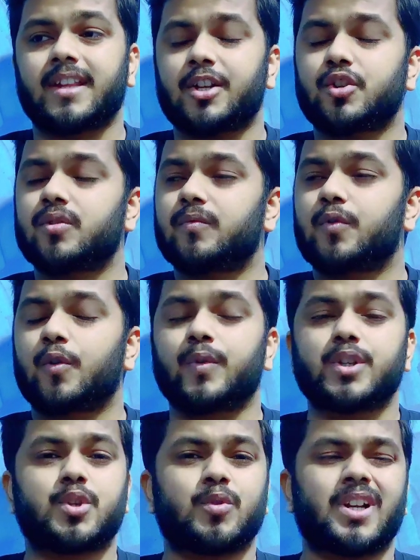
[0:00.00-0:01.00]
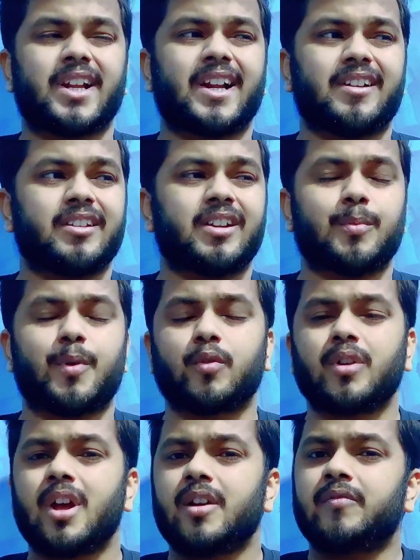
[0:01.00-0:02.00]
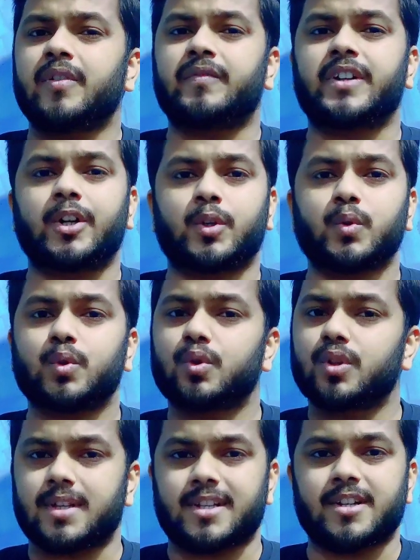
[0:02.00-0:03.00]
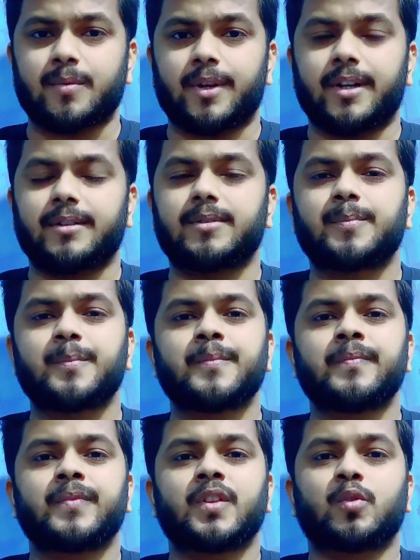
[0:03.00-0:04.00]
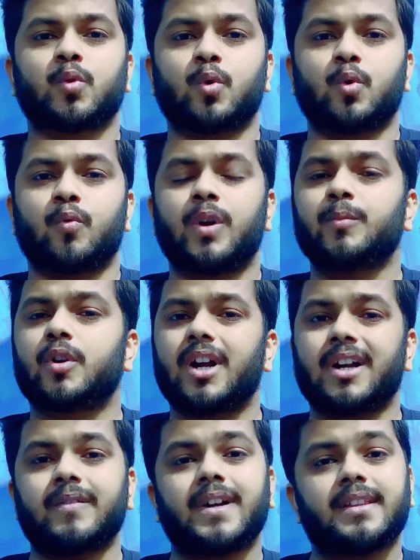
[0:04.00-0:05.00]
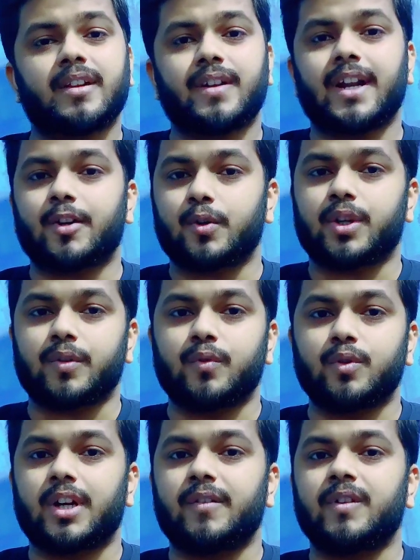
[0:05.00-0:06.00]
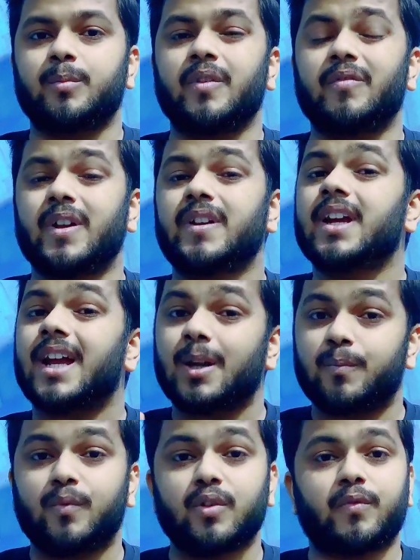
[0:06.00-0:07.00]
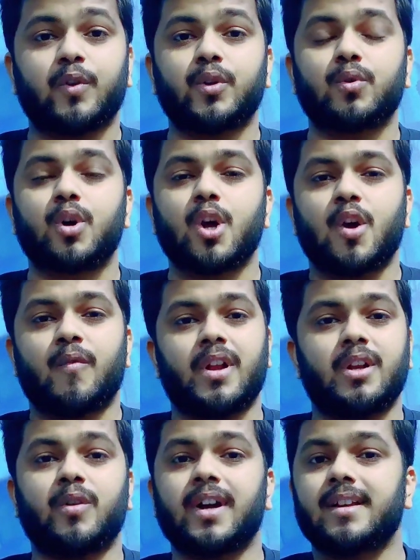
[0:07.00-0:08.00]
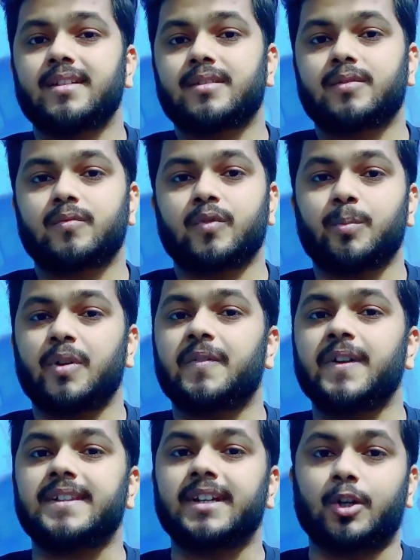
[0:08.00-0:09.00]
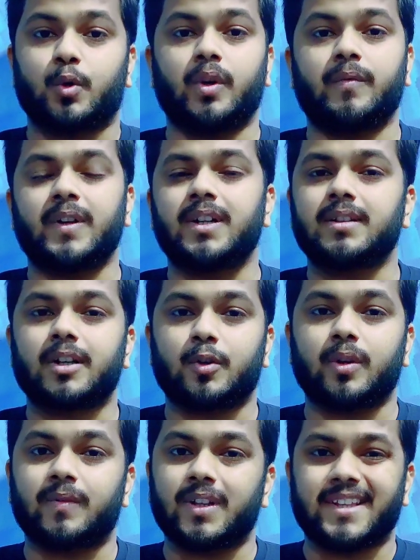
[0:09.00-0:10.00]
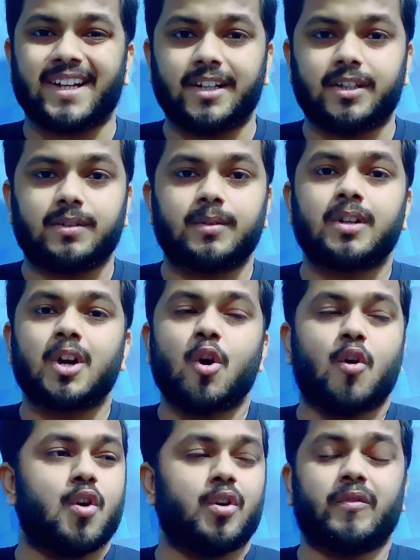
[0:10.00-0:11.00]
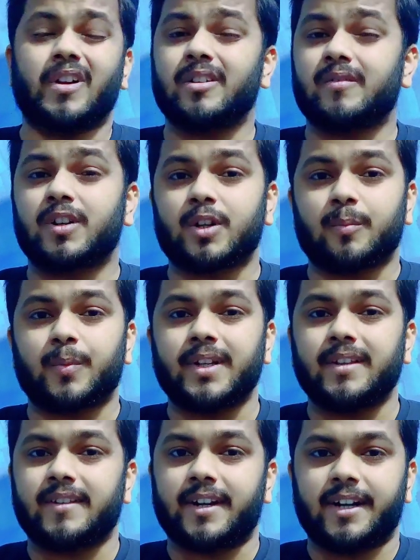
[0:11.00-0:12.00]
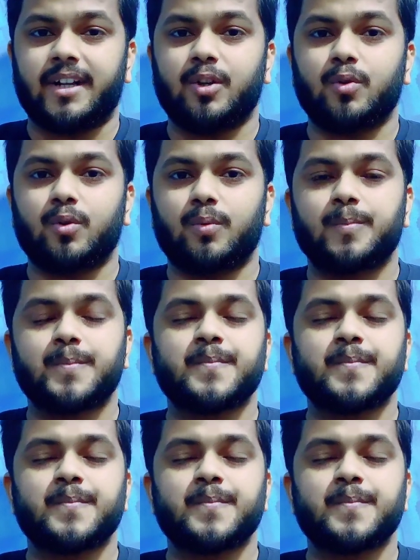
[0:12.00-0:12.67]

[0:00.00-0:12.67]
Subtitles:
section for which you will get near about 50 to 60 minutes. So one more advice I would like to give you that will be very helpful for you while you guys will be facing TOEFL in the TOEFL center or wherever company is sending you,